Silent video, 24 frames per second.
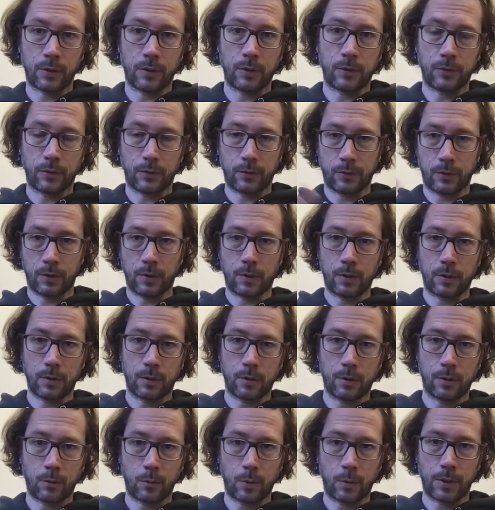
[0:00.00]
This is
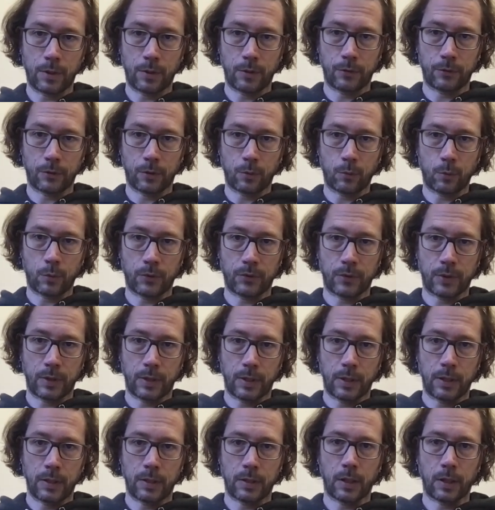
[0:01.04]
where the sun was
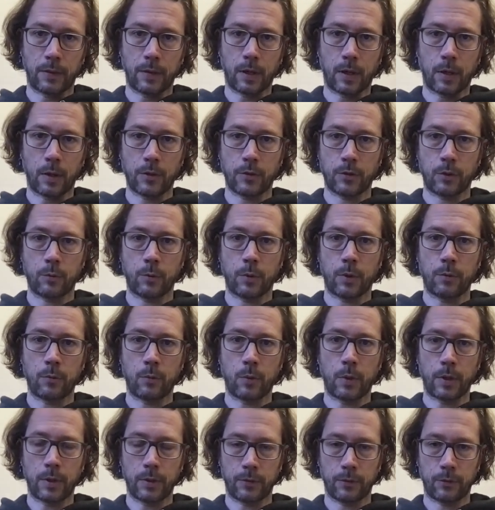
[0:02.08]
setting in that direction
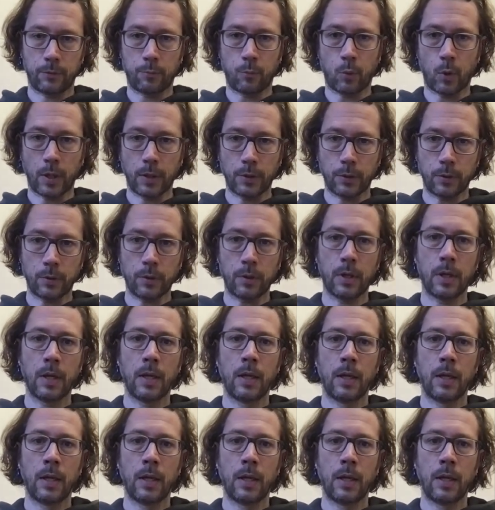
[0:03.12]
where it's brighter.